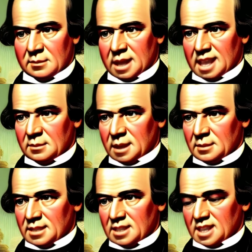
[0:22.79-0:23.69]
My
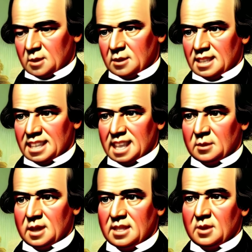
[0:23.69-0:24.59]
commitment to unity
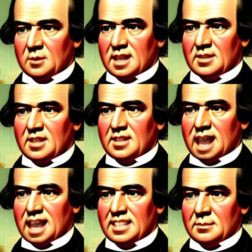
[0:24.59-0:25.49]
and restoration
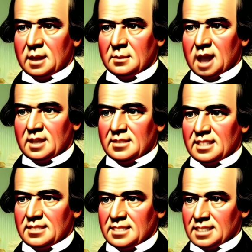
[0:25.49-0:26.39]
guided my
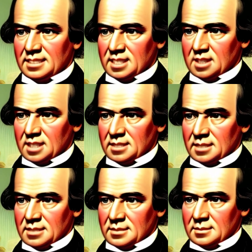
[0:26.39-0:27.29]
policies and
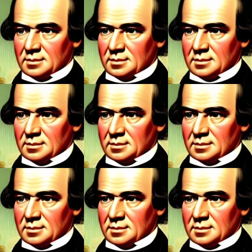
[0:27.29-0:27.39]
decisions.